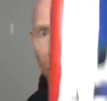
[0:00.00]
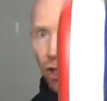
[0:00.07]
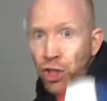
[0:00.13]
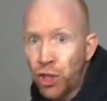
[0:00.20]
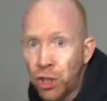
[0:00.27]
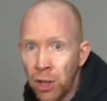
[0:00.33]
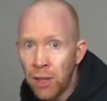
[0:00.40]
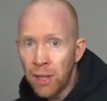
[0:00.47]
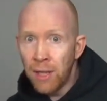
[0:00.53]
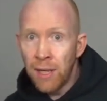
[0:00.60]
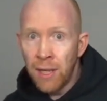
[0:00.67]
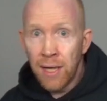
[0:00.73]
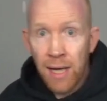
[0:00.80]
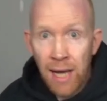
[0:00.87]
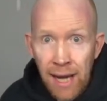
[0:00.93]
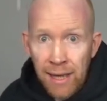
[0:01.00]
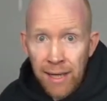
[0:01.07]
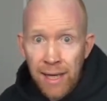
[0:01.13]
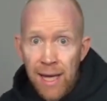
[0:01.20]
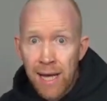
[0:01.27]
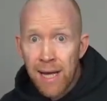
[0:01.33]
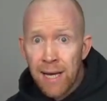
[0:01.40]
ish. And
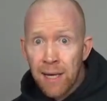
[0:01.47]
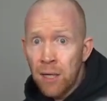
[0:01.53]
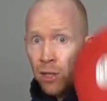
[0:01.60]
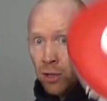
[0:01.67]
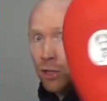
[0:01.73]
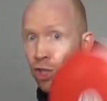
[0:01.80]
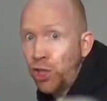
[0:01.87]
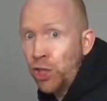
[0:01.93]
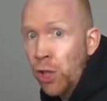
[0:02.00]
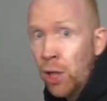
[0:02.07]
again. Ish,